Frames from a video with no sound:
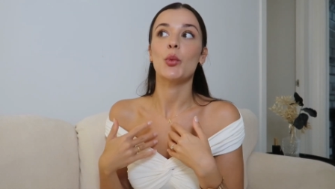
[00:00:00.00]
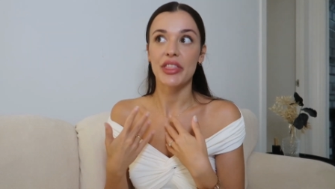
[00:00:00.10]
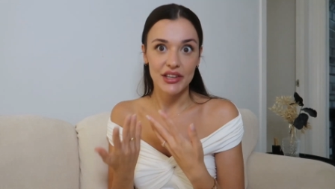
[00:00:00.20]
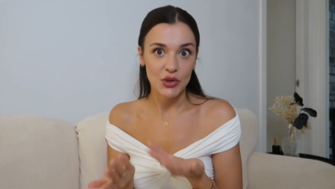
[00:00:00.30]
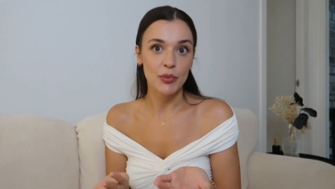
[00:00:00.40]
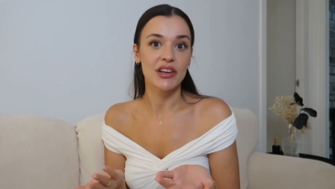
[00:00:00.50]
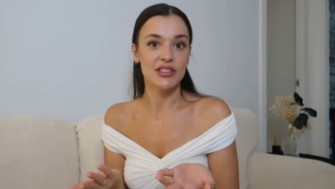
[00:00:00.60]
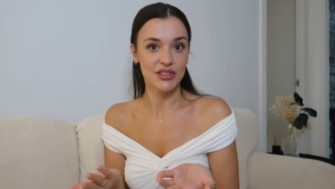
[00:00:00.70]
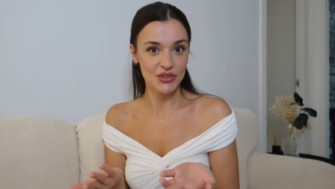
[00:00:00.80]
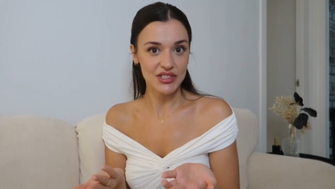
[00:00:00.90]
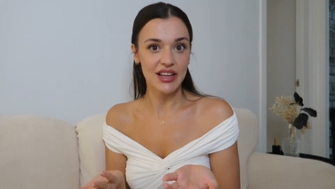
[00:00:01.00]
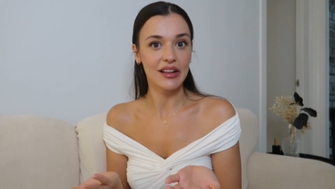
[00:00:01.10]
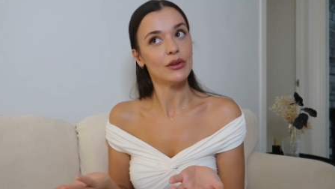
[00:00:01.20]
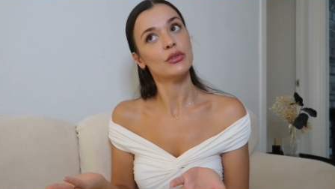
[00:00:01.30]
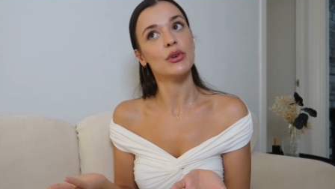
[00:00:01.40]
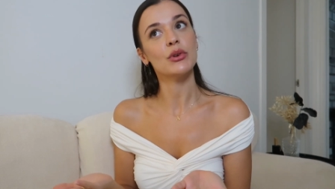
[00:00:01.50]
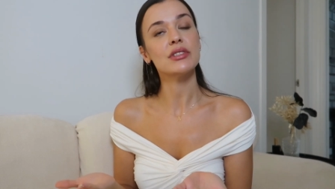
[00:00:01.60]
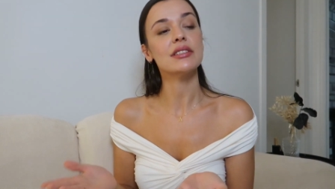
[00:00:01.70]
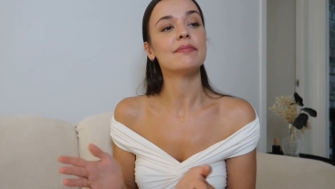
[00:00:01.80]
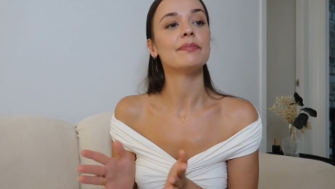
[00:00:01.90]
within your personal style, of
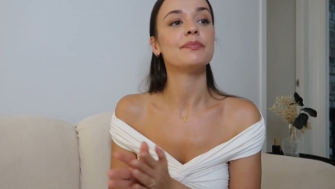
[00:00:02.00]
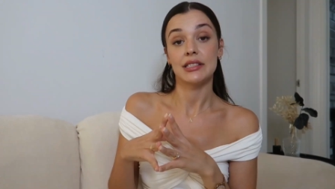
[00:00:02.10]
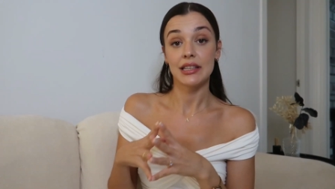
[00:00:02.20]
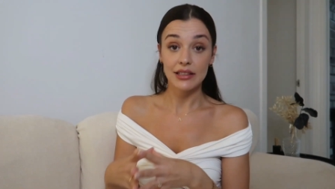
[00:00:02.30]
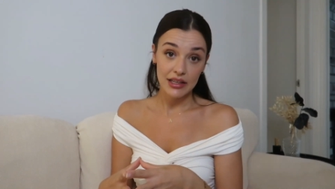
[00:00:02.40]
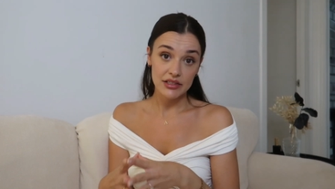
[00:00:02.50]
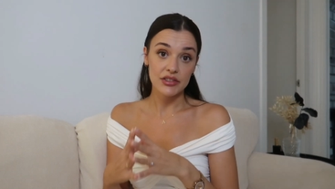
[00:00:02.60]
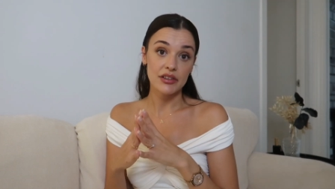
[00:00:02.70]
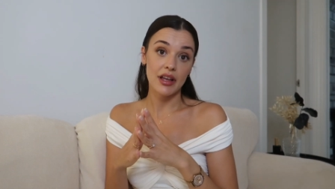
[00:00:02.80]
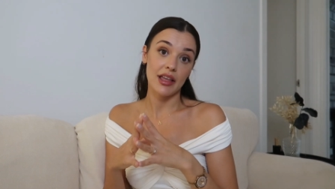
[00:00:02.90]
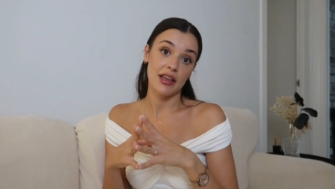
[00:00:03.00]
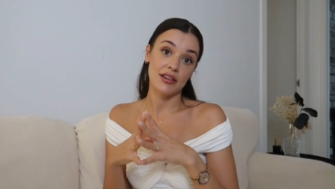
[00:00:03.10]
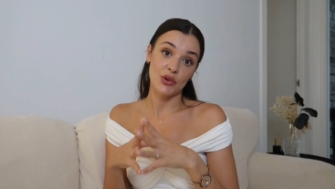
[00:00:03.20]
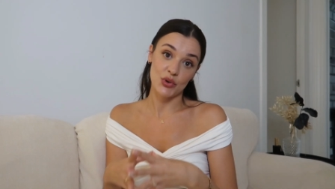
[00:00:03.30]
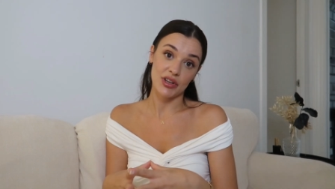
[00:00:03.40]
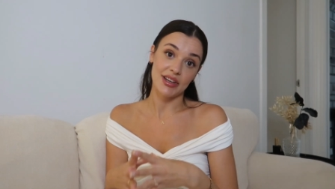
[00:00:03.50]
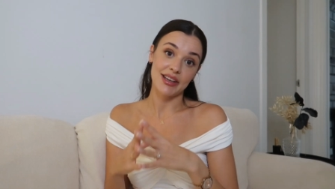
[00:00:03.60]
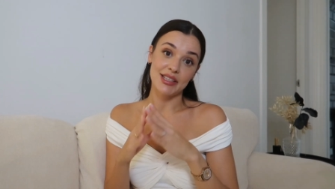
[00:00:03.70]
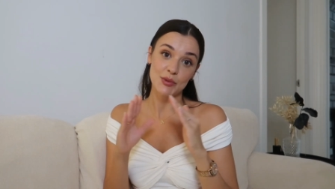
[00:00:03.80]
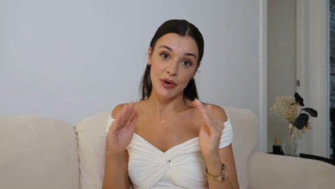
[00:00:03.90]
course, tick letter and
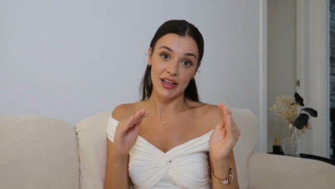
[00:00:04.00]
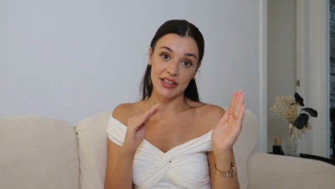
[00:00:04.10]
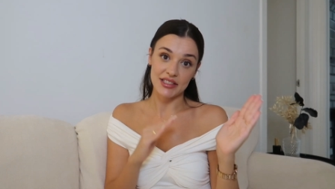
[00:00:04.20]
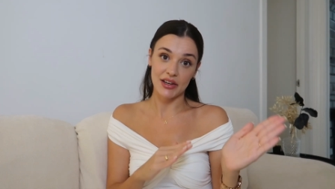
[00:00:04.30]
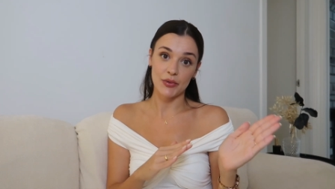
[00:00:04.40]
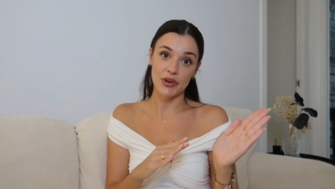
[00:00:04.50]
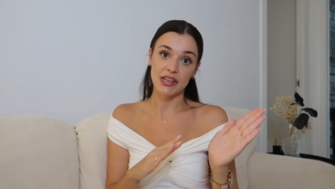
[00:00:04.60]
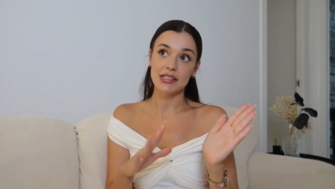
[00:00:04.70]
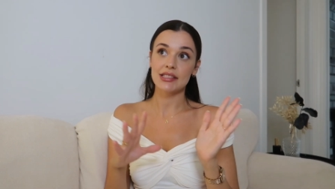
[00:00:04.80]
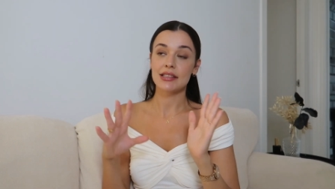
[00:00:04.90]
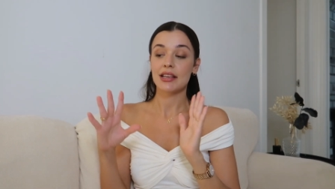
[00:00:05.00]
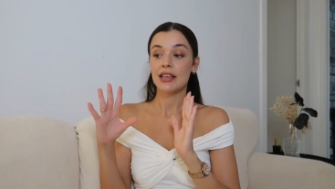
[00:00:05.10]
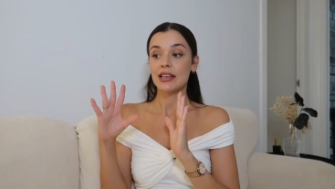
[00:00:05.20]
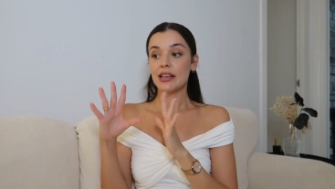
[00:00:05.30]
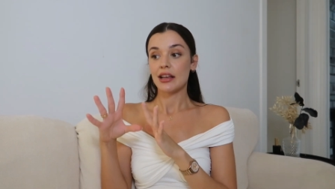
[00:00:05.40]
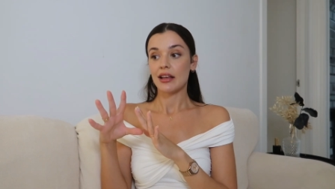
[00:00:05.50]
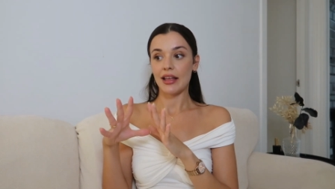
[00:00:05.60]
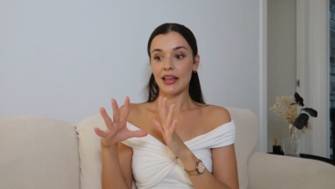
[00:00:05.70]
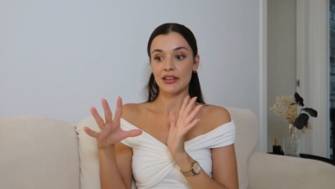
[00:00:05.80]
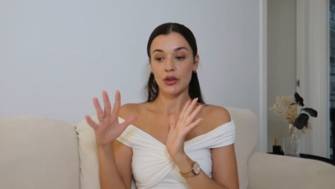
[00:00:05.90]
organize by categories
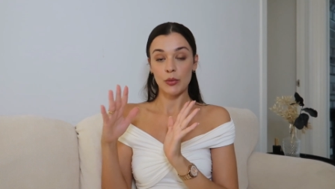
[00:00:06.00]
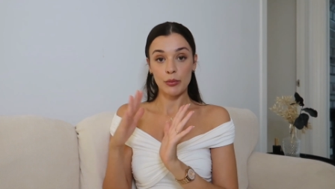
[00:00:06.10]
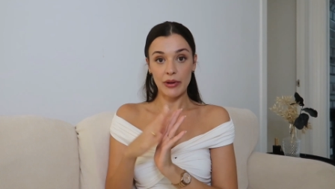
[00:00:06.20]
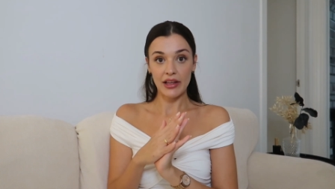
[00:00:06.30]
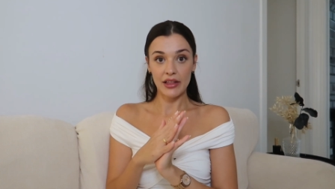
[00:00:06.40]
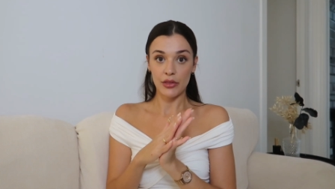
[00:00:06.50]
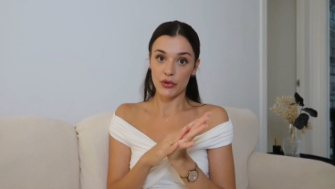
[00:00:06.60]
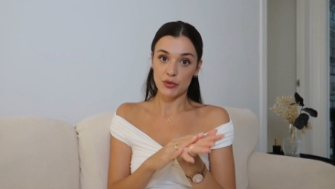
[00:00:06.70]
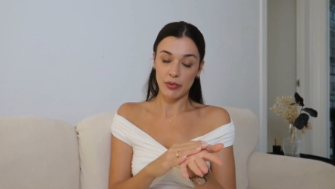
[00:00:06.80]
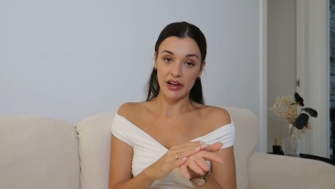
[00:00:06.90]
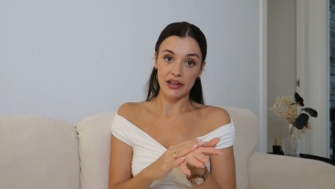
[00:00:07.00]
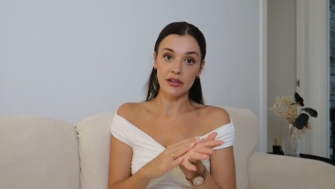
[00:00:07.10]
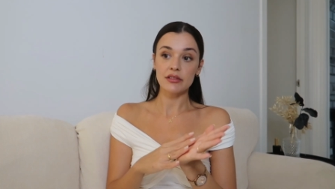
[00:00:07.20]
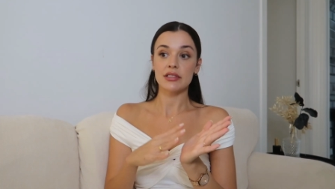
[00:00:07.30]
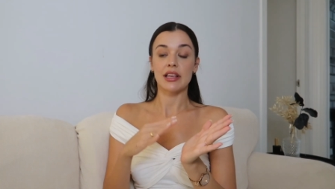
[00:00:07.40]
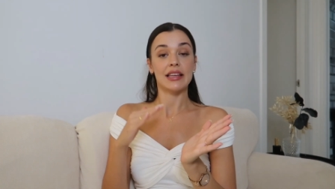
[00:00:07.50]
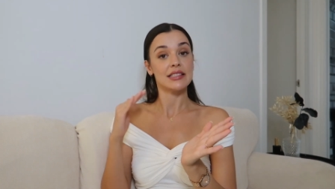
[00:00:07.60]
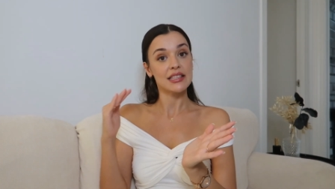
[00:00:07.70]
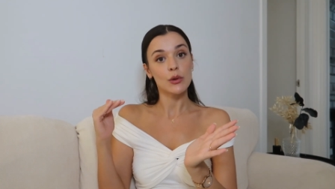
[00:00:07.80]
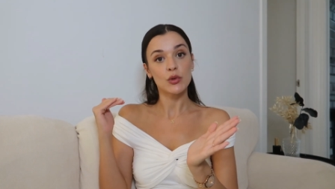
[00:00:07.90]
and compare those piles
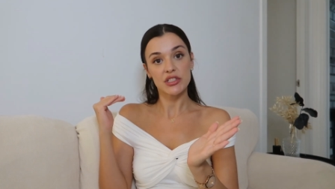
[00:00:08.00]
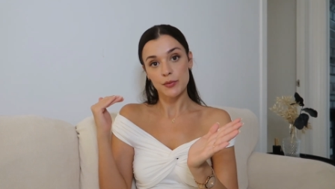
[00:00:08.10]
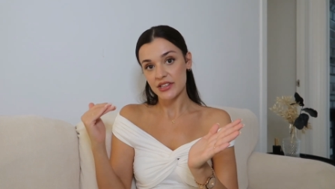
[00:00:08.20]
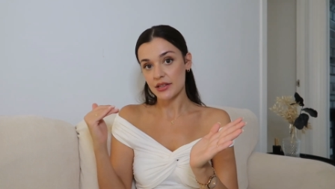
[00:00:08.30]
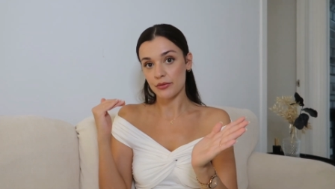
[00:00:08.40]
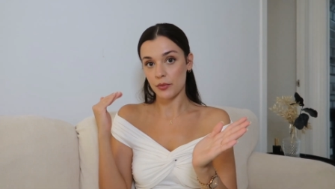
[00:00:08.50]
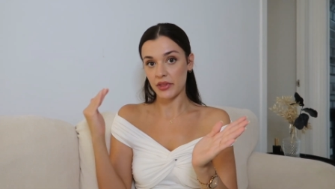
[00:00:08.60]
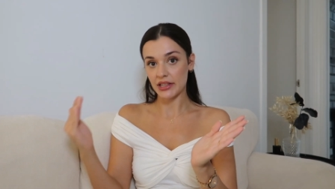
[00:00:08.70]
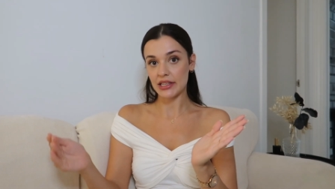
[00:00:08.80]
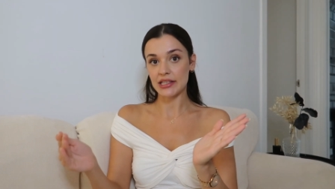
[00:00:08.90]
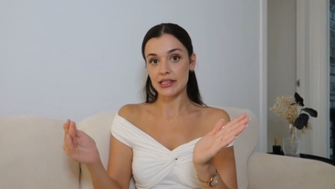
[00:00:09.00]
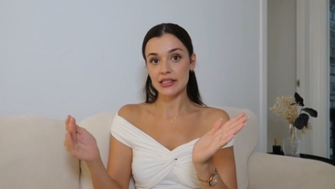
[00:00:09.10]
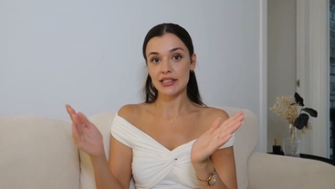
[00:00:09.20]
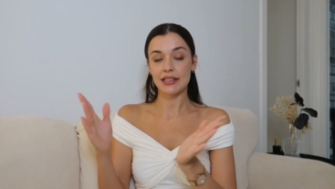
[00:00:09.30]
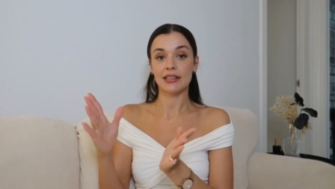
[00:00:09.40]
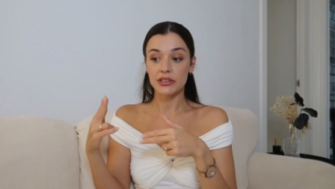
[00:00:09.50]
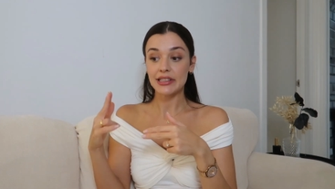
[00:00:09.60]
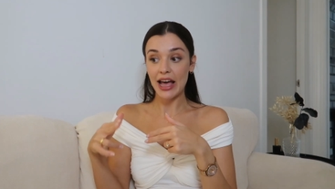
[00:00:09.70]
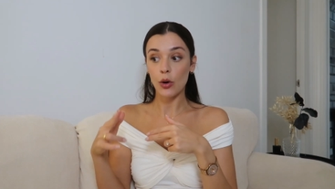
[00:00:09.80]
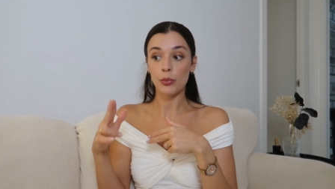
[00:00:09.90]
and see what's missing from that list.
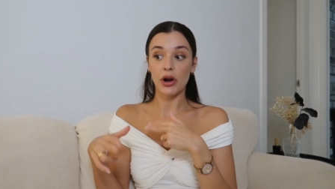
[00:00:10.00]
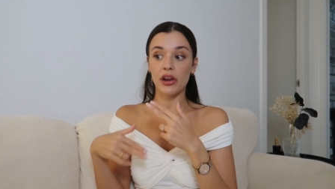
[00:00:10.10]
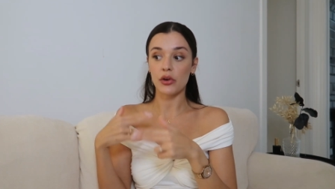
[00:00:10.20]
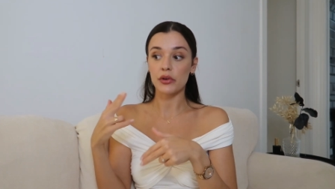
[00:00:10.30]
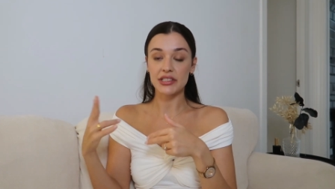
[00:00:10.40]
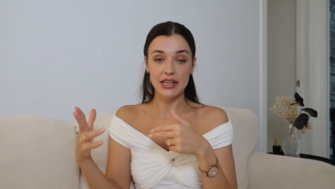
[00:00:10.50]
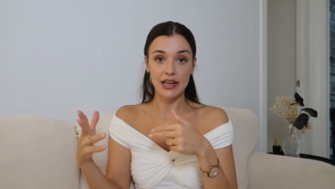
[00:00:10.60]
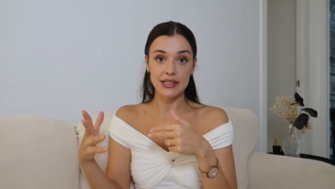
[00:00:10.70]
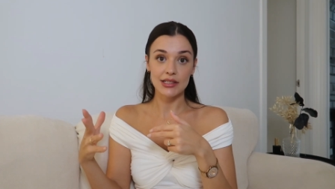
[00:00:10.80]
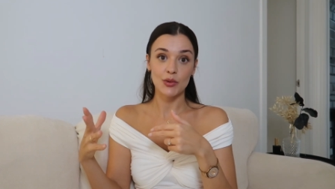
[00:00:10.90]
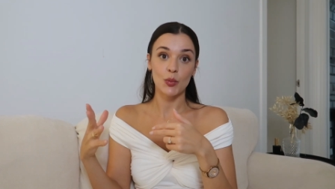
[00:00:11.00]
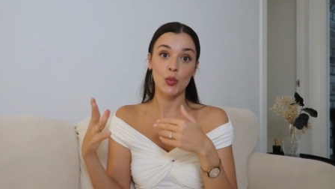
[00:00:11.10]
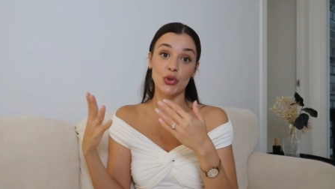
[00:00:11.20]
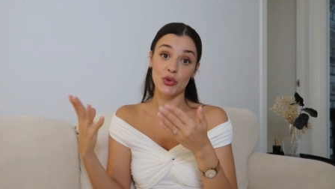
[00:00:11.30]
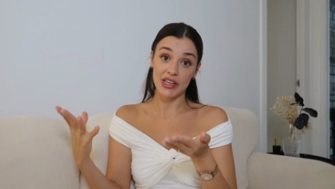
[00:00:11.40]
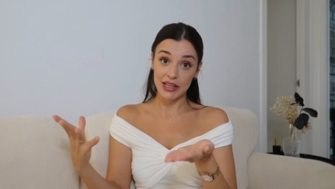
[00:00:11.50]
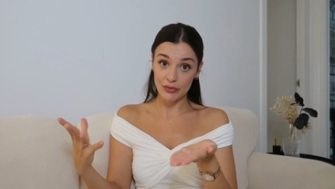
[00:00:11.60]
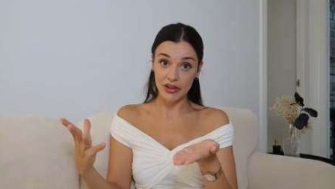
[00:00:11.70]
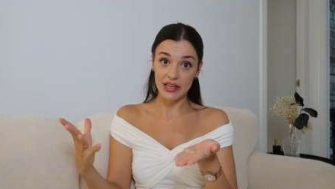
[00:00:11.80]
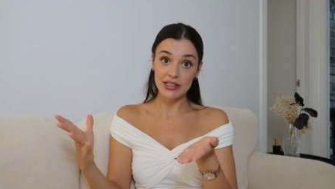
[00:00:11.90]
Now prioritize what you
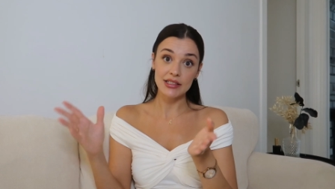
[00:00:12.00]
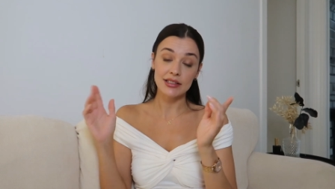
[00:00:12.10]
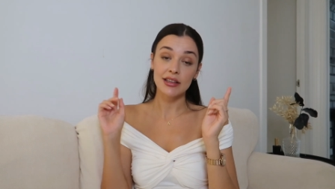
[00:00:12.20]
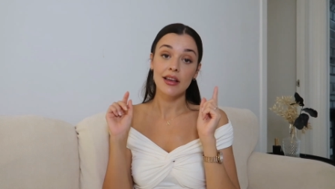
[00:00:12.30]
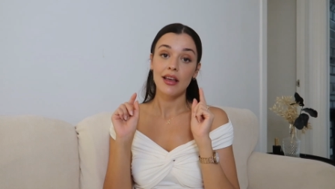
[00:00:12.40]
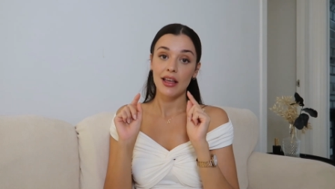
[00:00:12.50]
need first,